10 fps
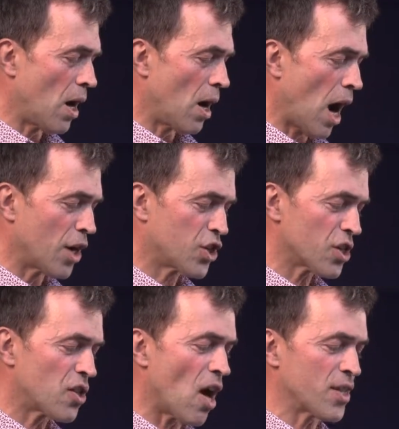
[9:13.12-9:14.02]
I'd
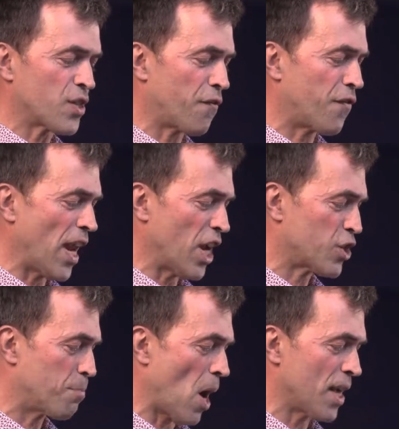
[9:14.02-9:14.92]
just like to finish
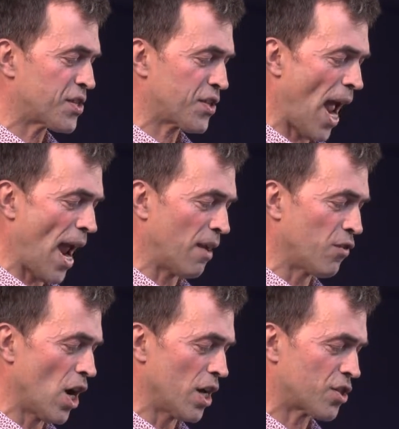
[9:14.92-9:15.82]
by saying
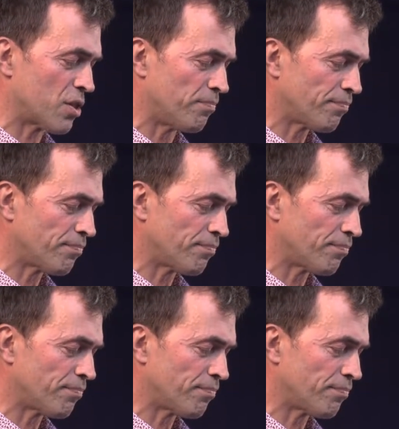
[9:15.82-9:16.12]
that,